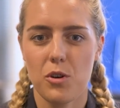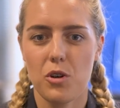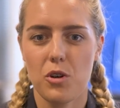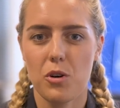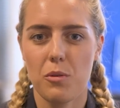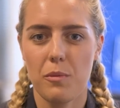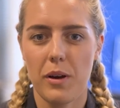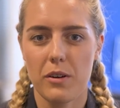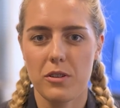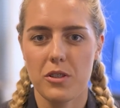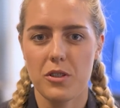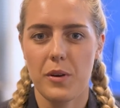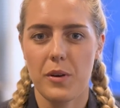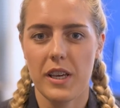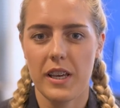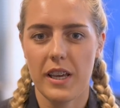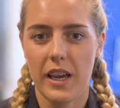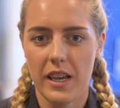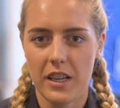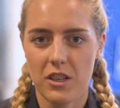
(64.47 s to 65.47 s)
come out to
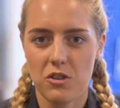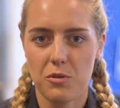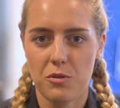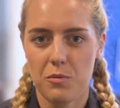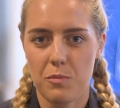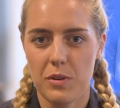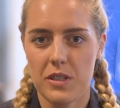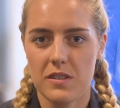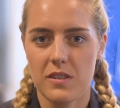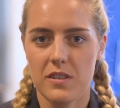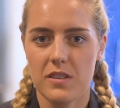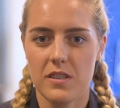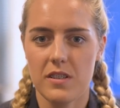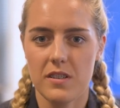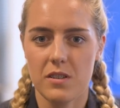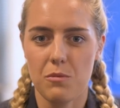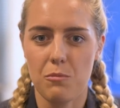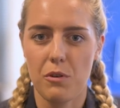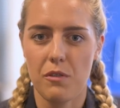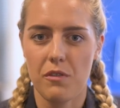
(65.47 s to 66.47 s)
engage with businesses
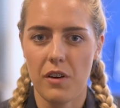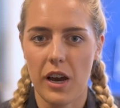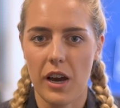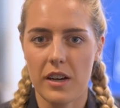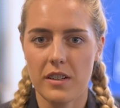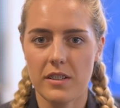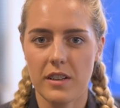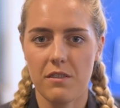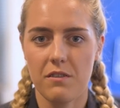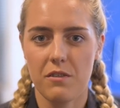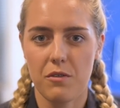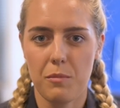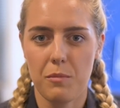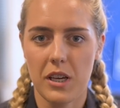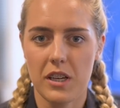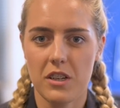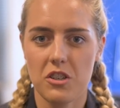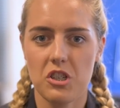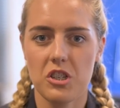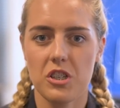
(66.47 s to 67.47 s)
and provide
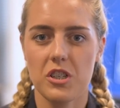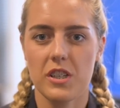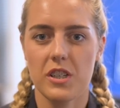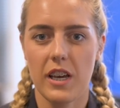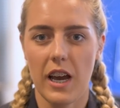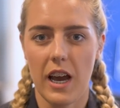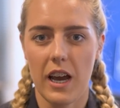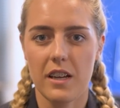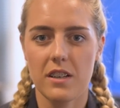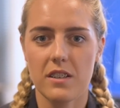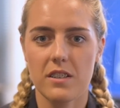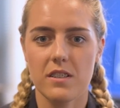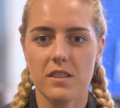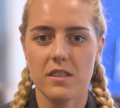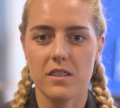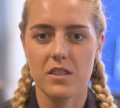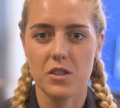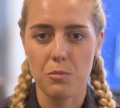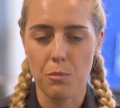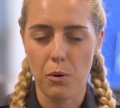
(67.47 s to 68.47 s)
information, guidance and
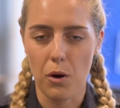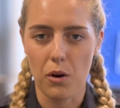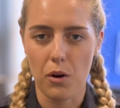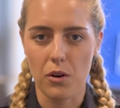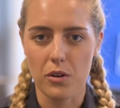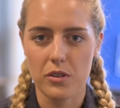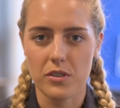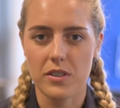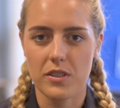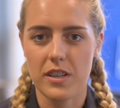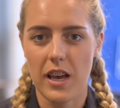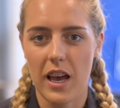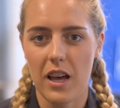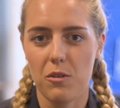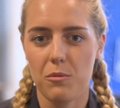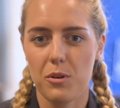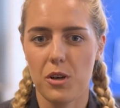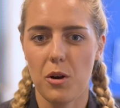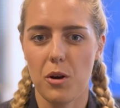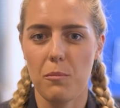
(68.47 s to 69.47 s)
support to help
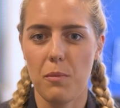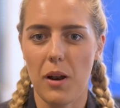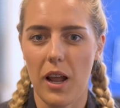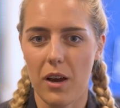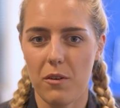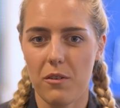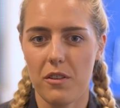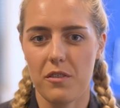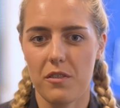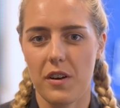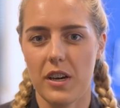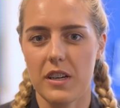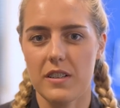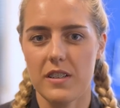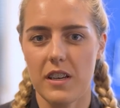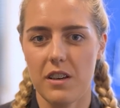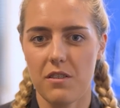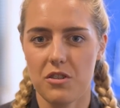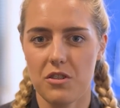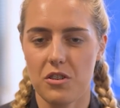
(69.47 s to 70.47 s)
you comply with the fire
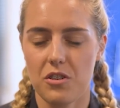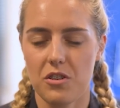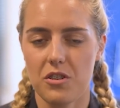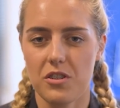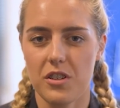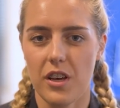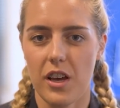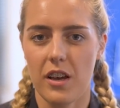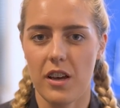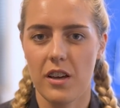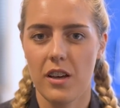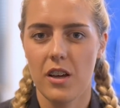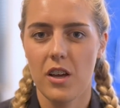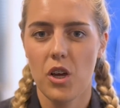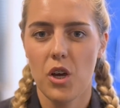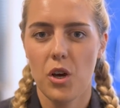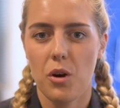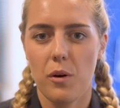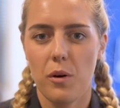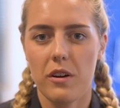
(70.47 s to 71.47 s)
safety order,
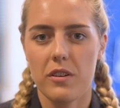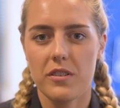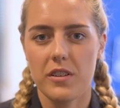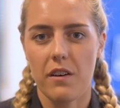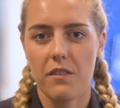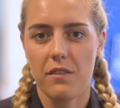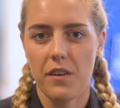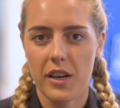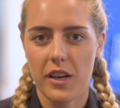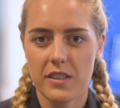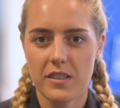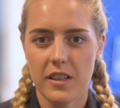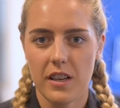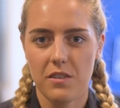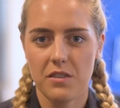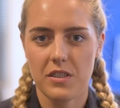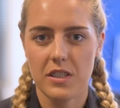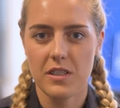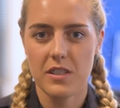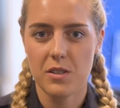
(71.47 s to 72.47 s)
whereas our fire
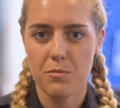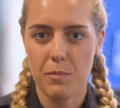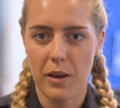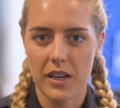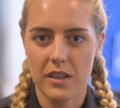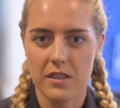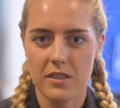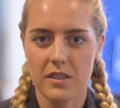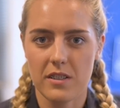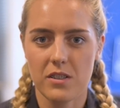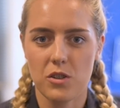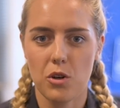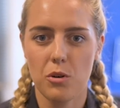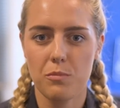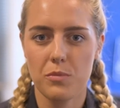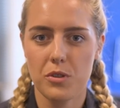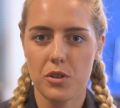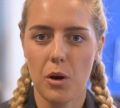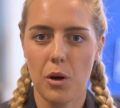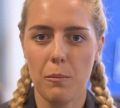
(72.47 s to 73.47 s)
safety inspectors come
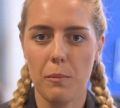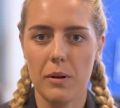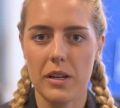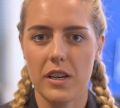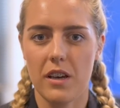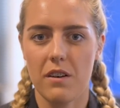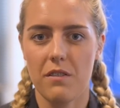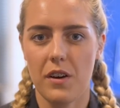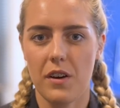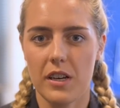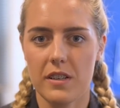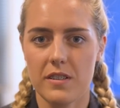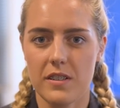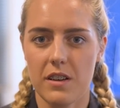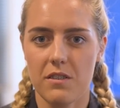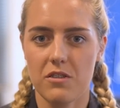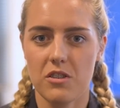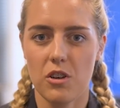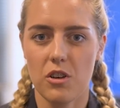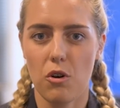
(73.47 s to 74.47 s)
to complete a fire
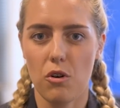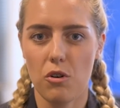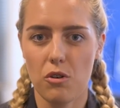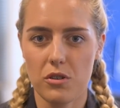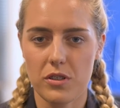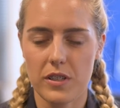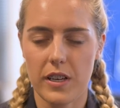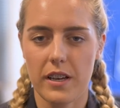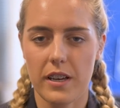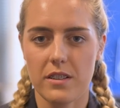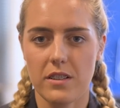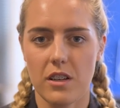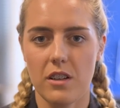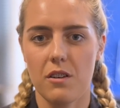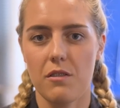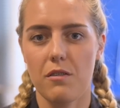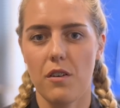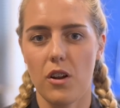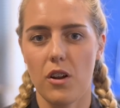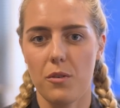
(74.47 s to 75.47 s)
safety audit and are
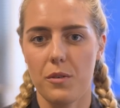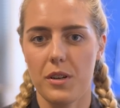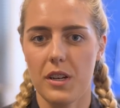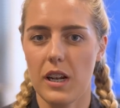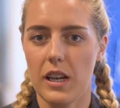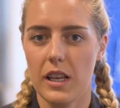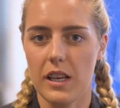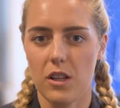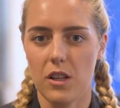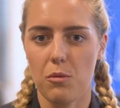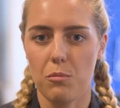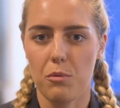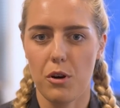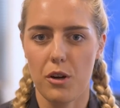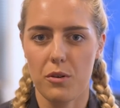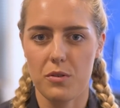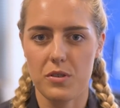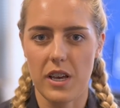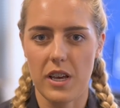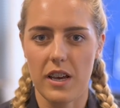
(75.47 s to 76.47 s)
following a legal
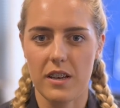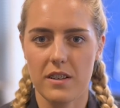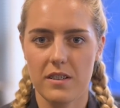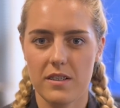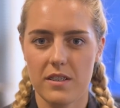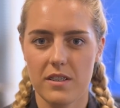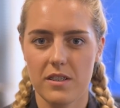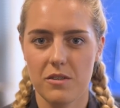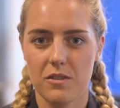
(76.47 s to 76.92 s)
process.